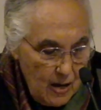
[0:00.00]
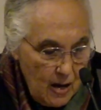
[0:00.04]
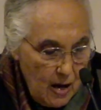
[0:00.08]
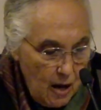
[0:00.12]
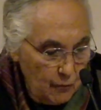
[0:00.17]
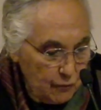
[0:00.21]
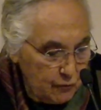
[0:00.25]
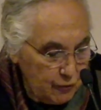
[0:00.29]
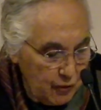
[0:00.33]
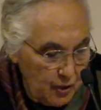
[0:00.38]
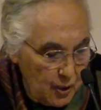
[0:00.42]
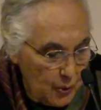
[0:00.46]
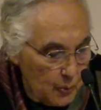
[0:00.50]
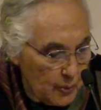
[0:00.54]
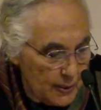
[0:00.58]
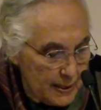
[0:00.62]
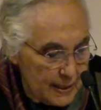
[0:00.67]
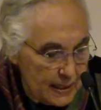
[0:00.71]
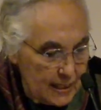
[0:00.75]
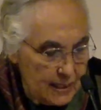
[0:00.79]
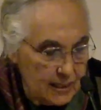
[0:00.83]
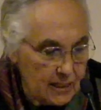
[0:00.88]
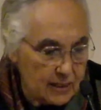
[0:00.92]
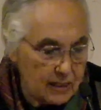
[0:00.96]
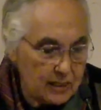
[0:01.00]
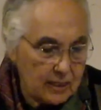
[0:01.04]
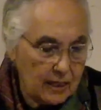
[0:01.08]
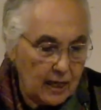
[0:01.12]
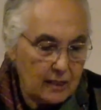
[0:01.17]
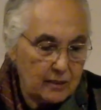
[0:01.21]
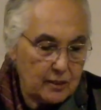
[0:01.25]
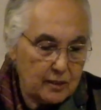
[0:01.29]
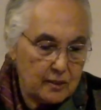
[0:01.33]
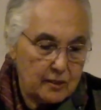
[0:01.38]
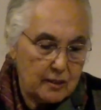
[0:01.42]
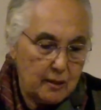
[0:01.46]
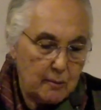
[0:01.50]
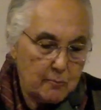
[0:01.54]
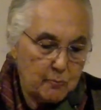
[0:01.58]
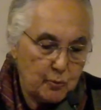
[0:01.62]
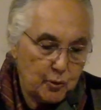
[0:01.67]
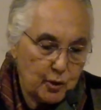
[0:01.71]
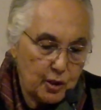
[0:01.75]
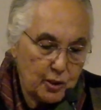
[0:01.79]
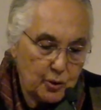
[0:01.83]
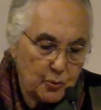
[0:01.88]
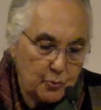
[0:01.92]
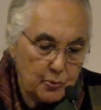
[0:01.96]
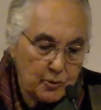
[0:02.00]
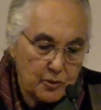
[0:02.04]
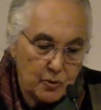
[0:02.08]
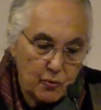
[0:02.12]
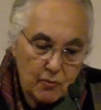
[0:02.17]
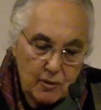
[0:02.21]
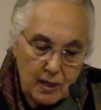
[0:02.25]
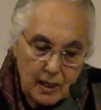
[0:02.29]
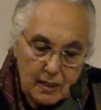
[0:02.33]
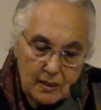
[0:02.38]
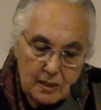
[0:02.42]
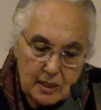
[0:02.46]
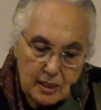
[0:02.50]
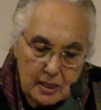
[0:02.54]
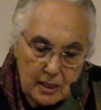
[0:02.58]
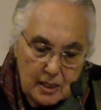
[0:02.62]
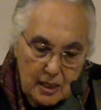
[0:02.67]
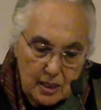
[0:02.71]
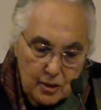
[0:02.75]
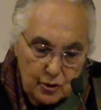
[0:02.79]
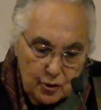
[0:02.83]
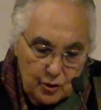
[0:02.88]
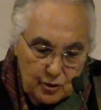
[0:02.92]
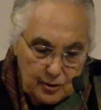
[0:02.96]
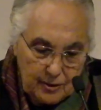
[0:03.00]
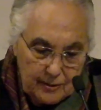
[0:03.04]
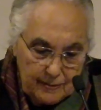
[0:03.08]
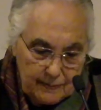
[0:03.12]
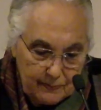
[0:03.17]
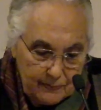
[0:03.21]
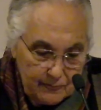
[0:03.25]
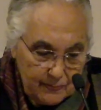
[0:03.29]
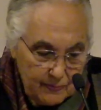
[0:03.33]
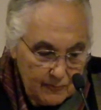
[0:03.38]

A frequently discussed subject was renunciation.